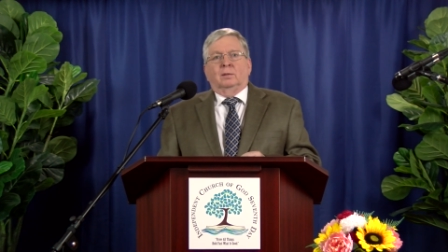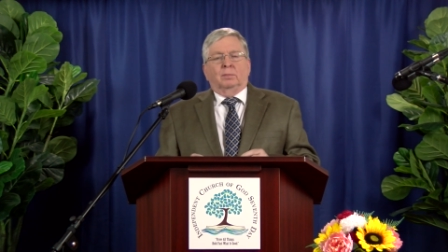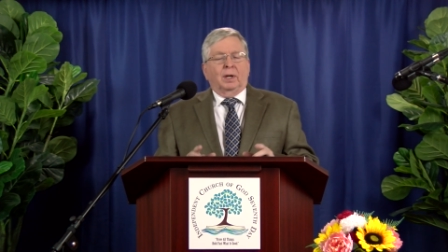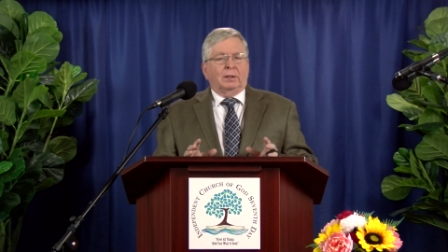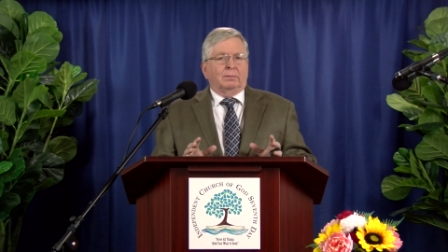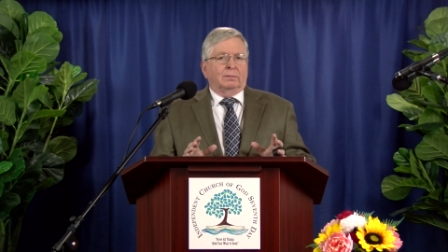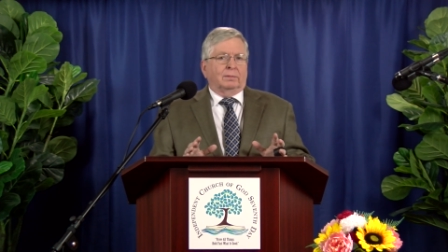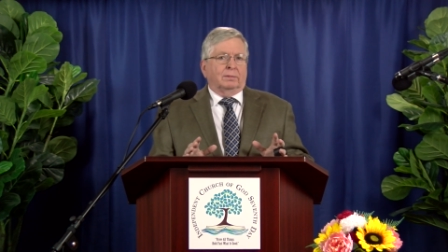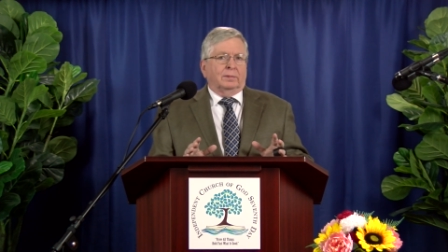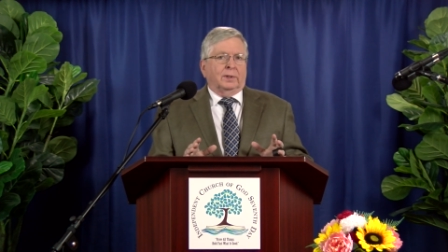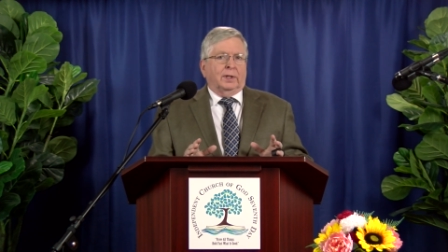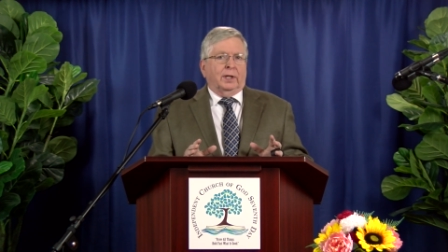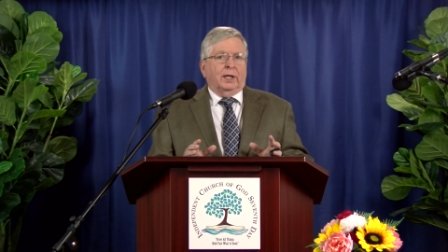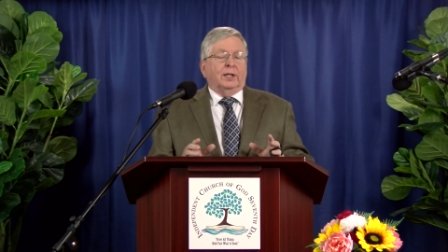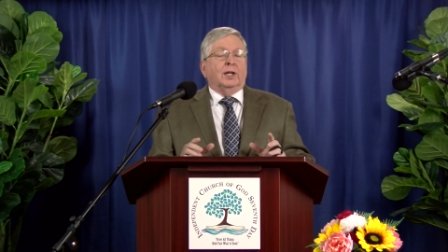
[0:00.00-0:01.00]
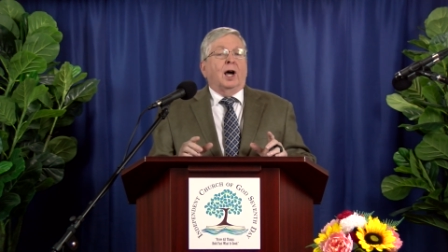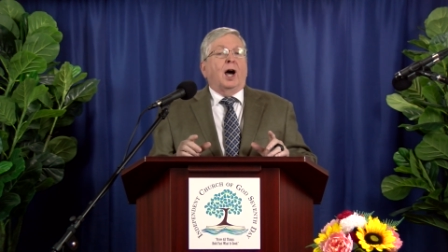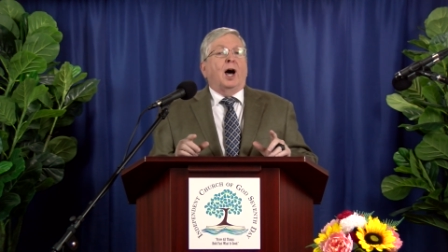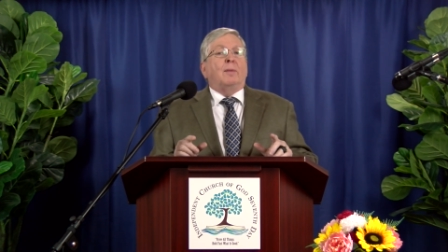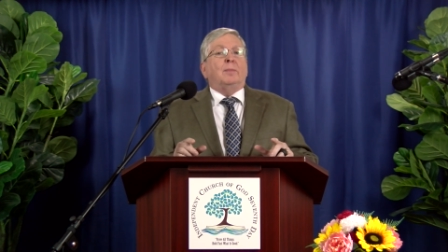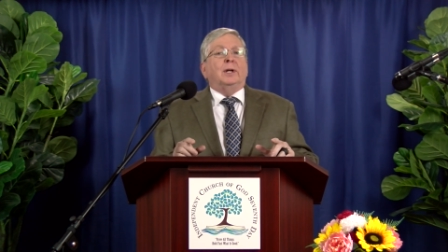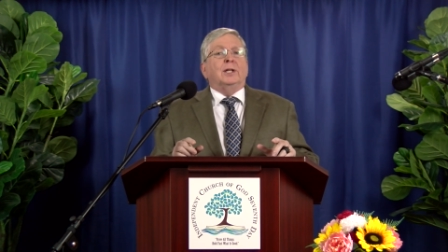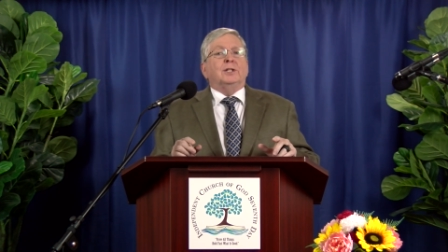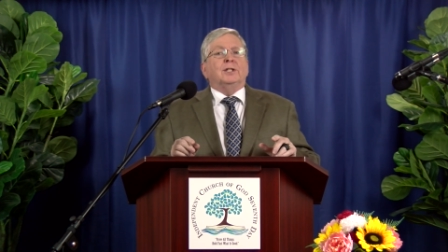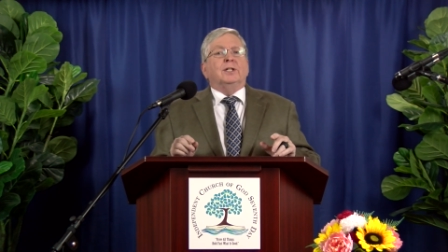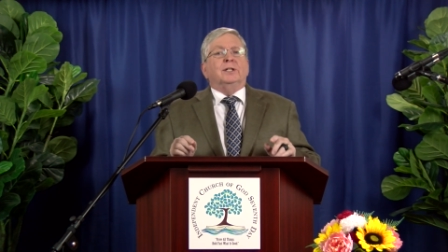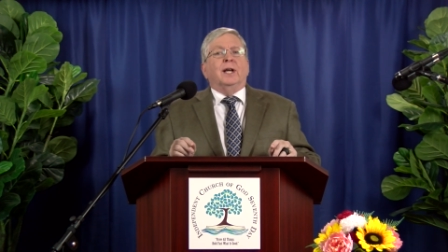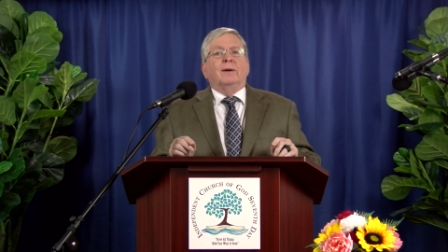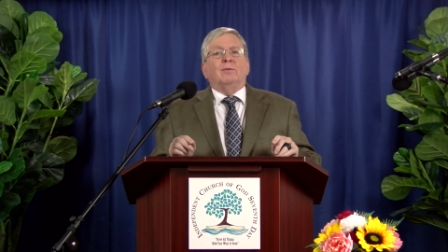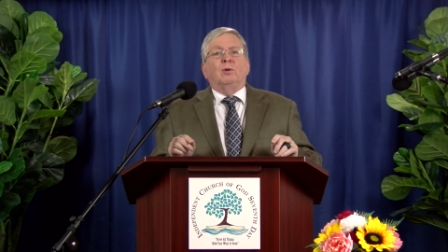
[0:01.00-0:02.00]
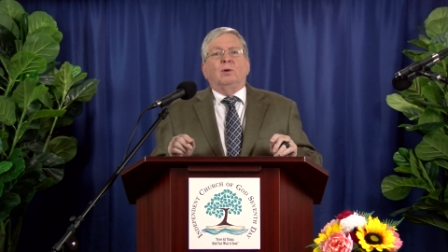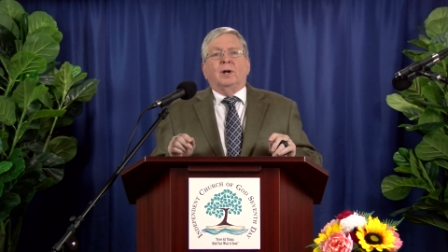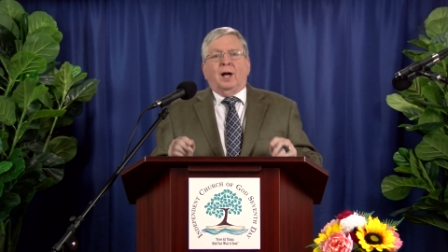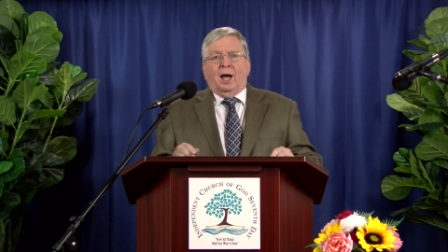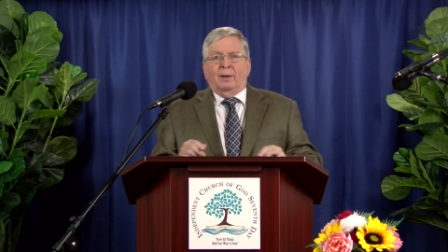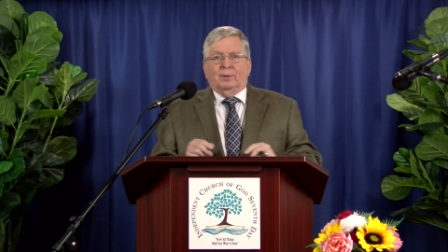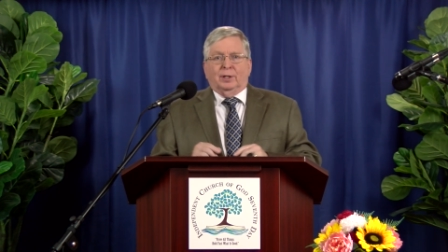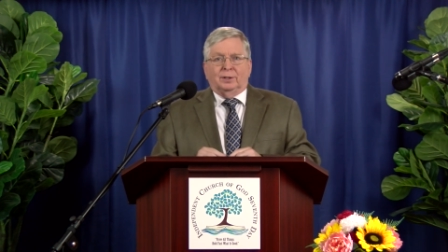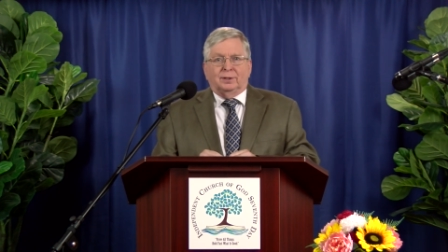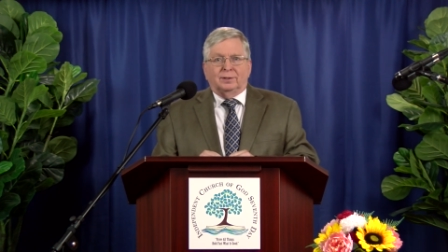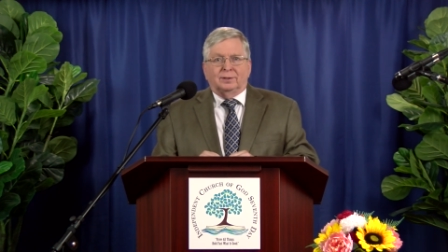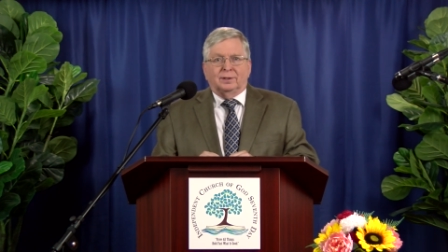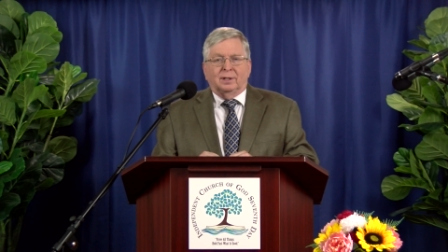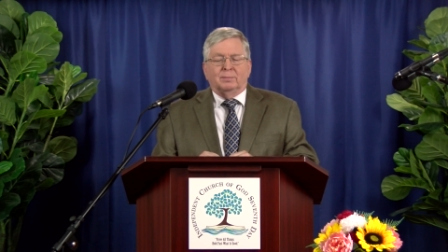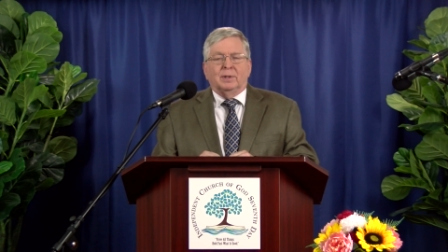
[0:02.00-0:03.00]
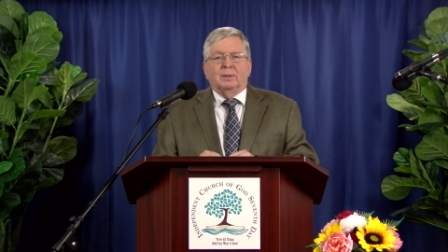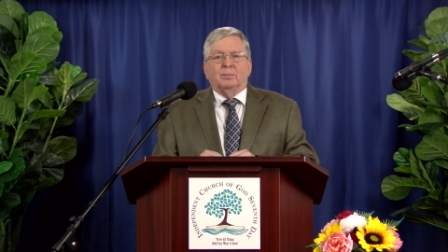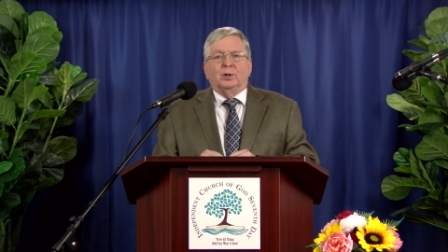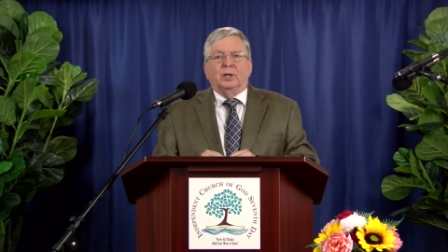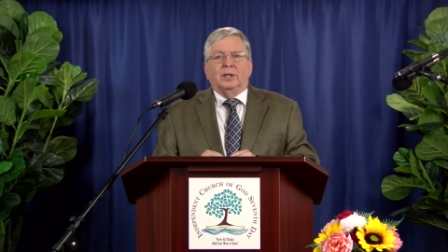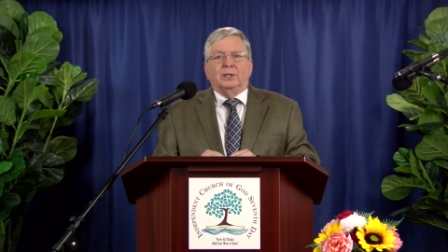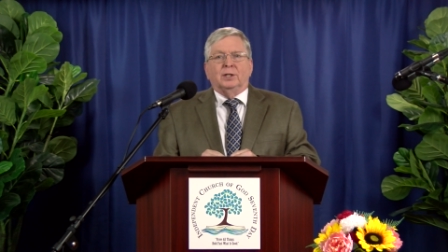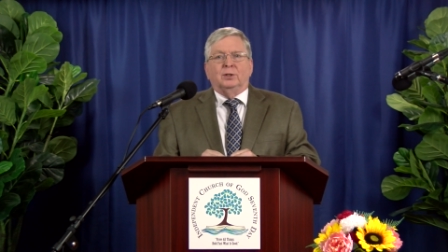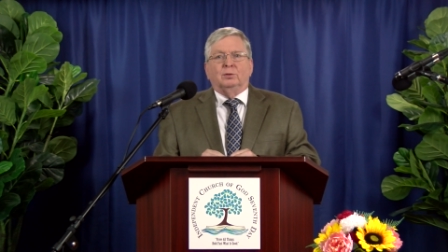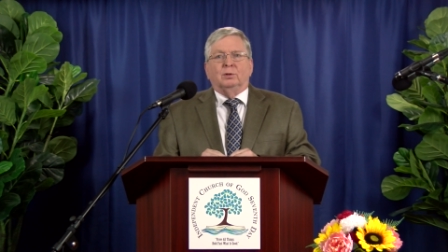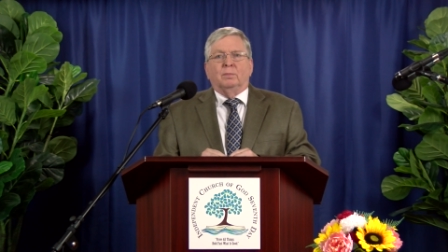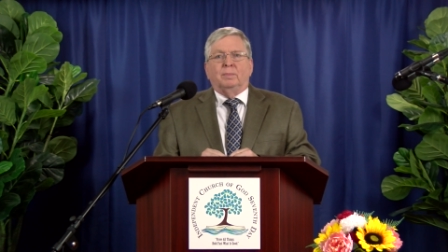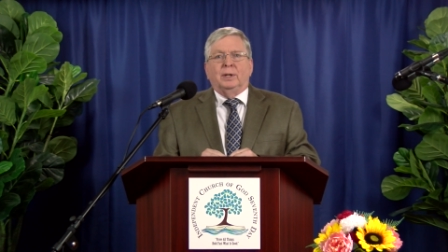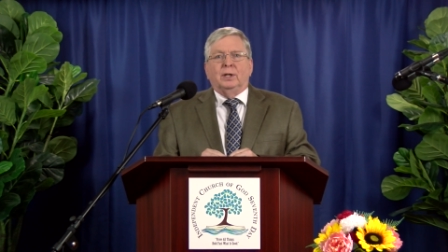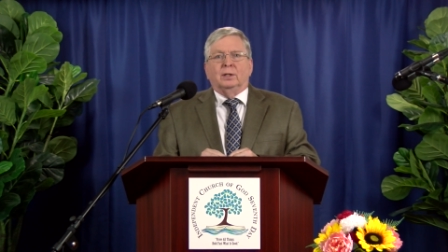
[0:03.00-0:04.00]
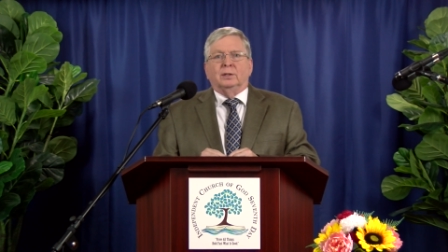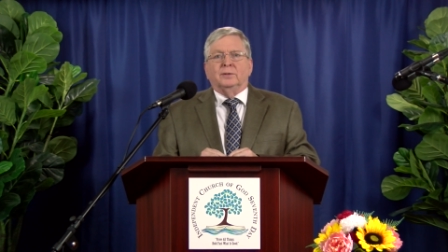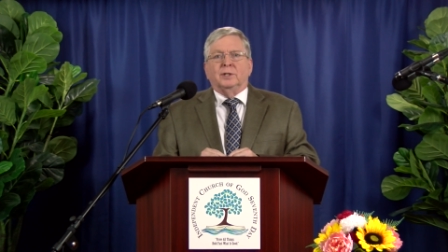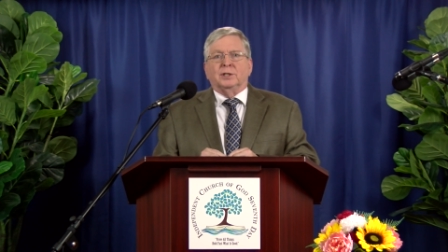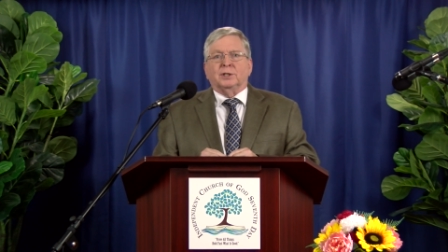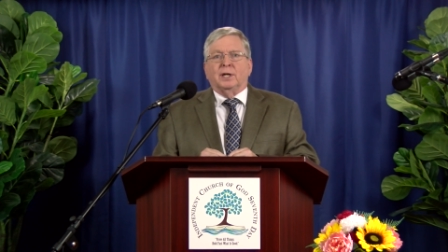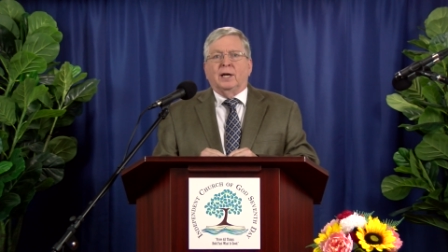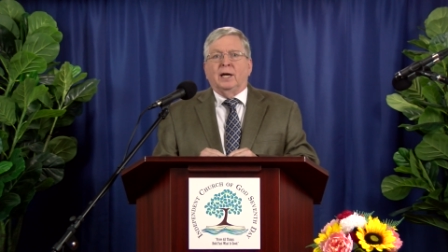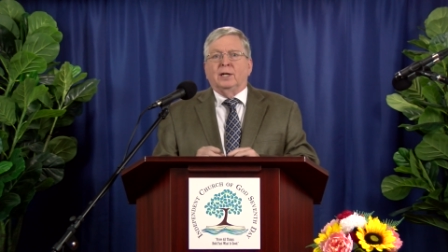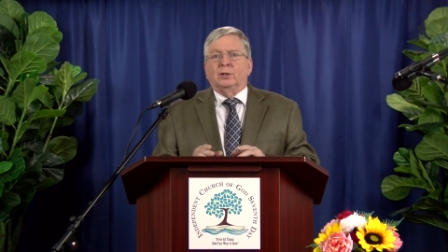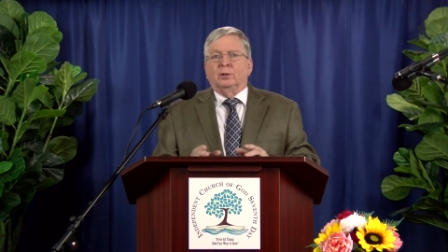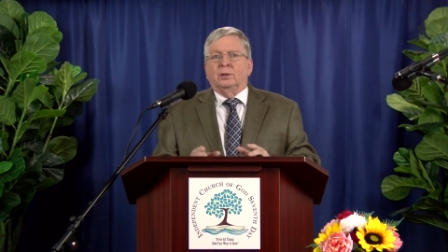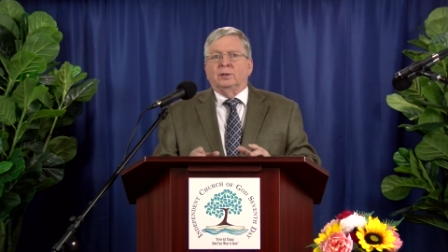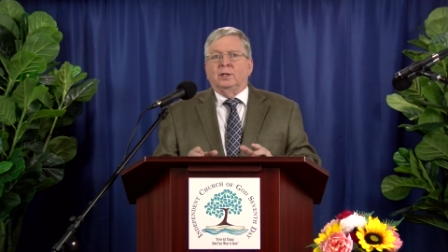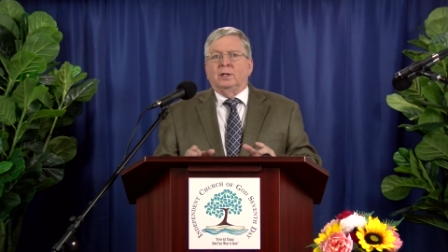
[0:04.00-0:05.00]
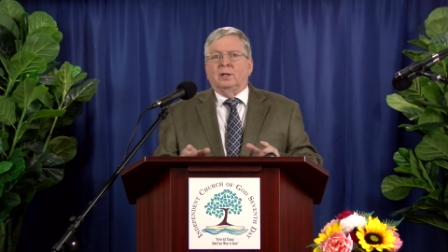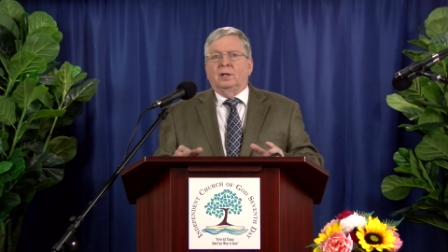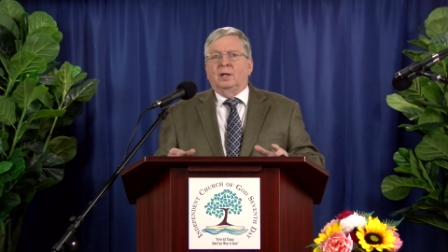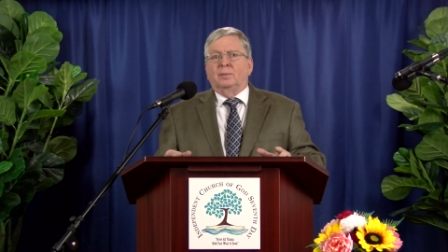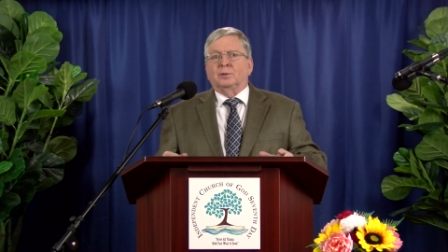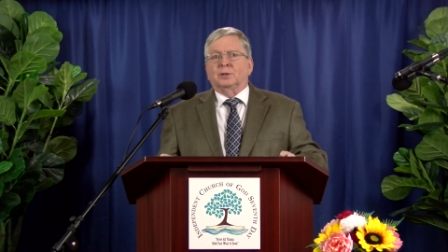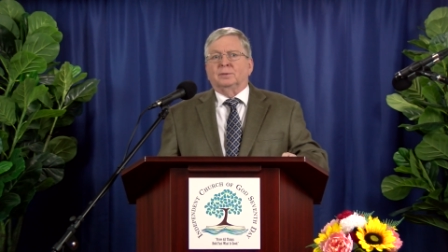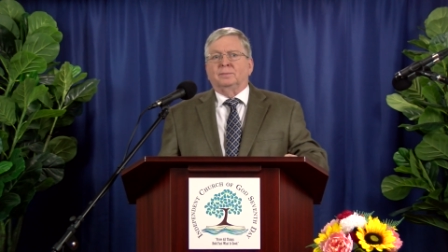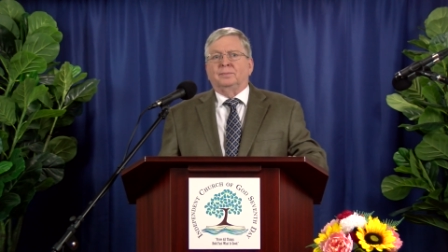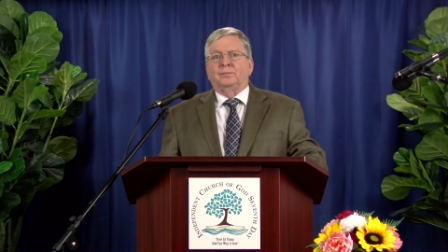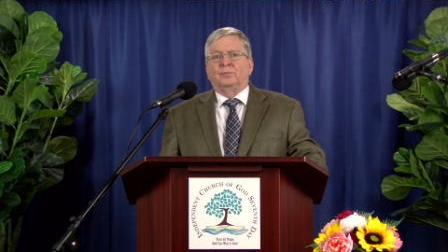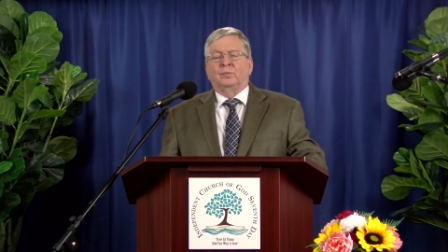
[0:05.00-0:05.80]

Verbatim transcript: But an ominous devil comet had been predicted to appear in the sky during the eclipse.